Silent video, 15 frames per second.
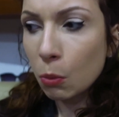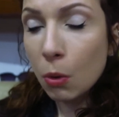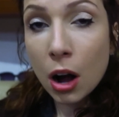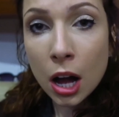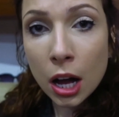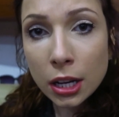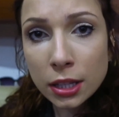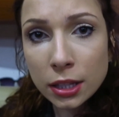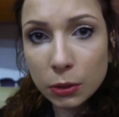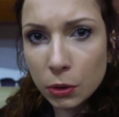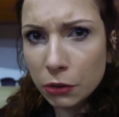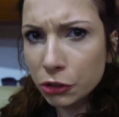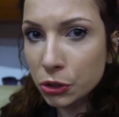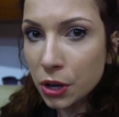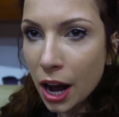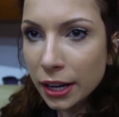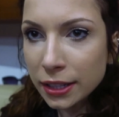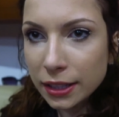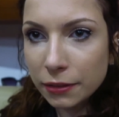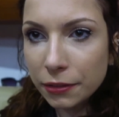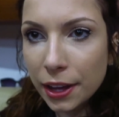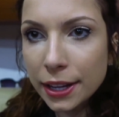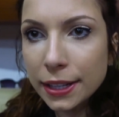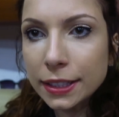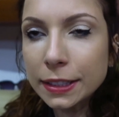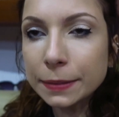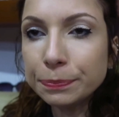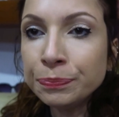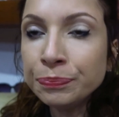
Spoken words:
works with trucks and things.